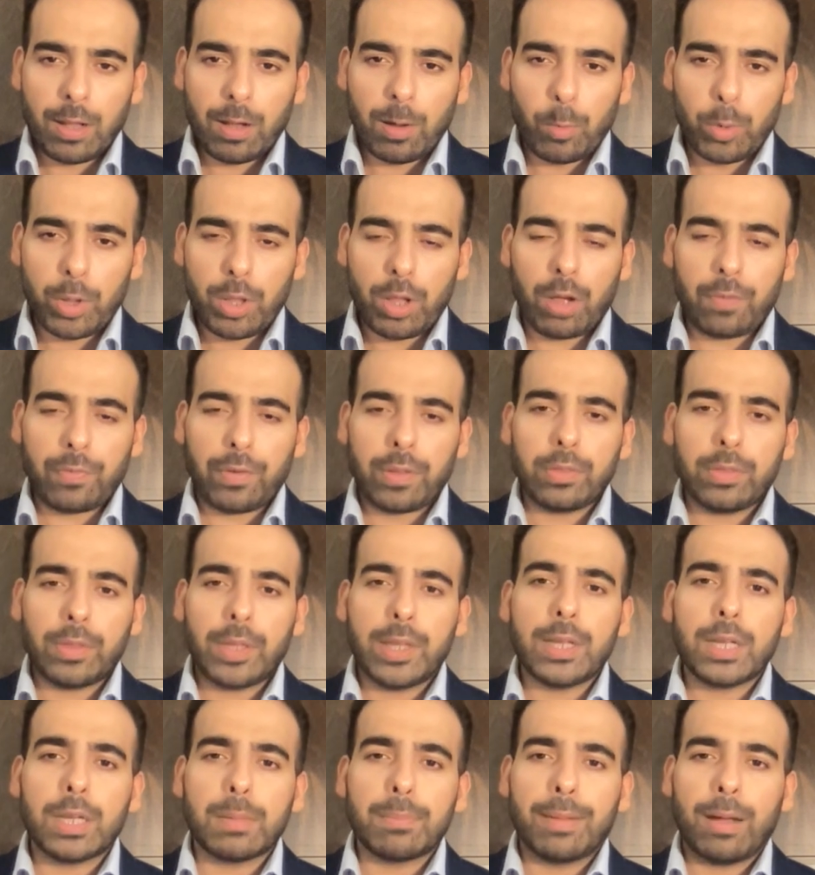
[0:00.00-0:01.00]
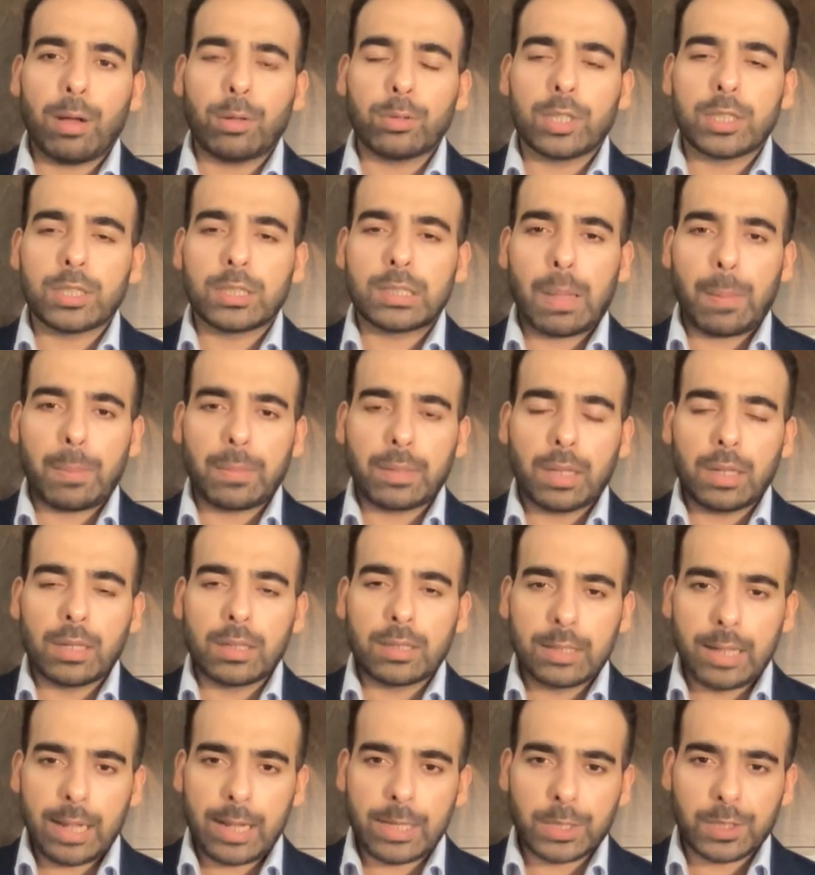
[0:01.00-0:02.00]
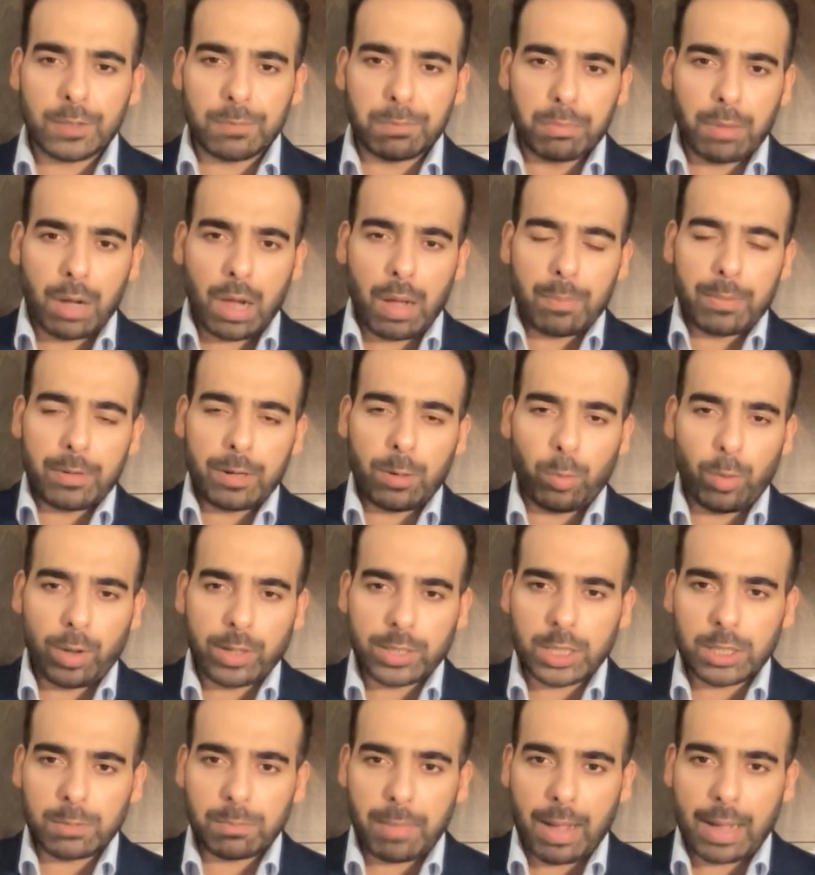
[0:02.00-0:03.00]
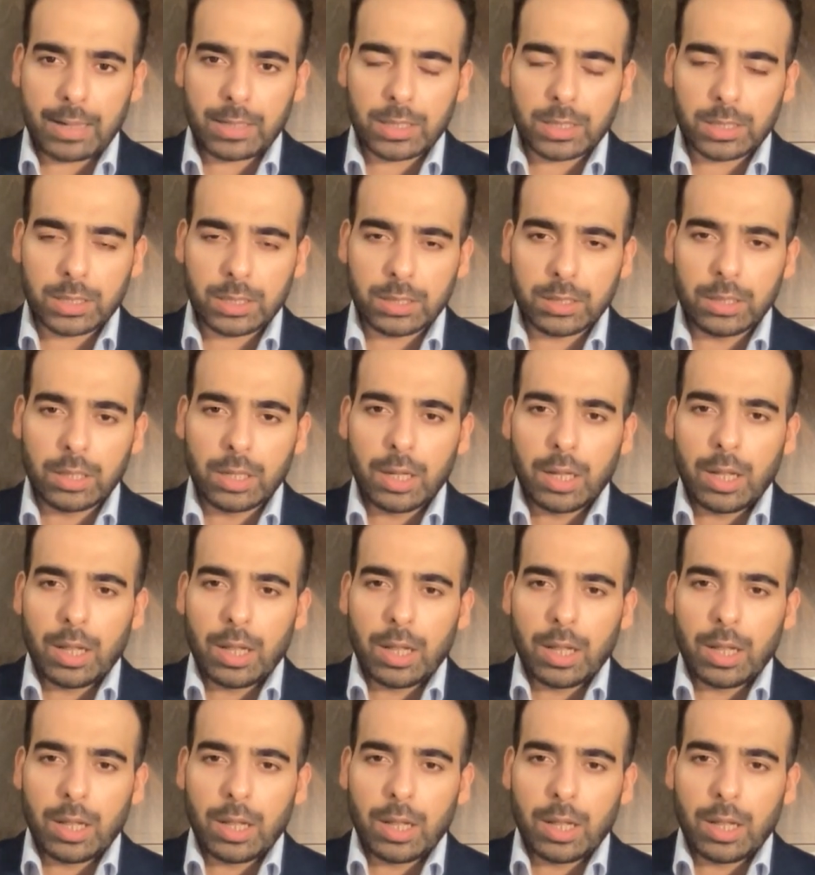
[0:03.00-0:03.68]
we often think about the seminal case of Marbury versus Madison,